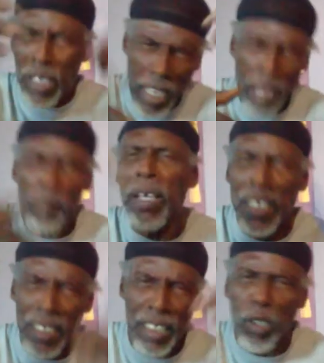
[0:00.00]
claim
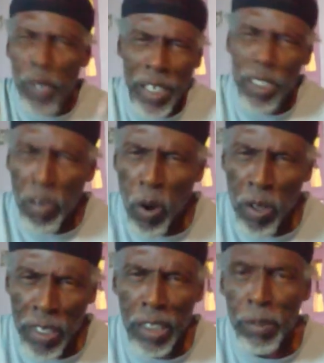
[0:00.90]
is the creator of
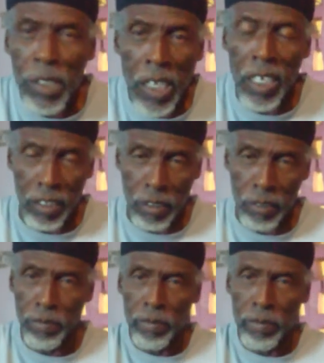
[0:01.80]
all things be jealous?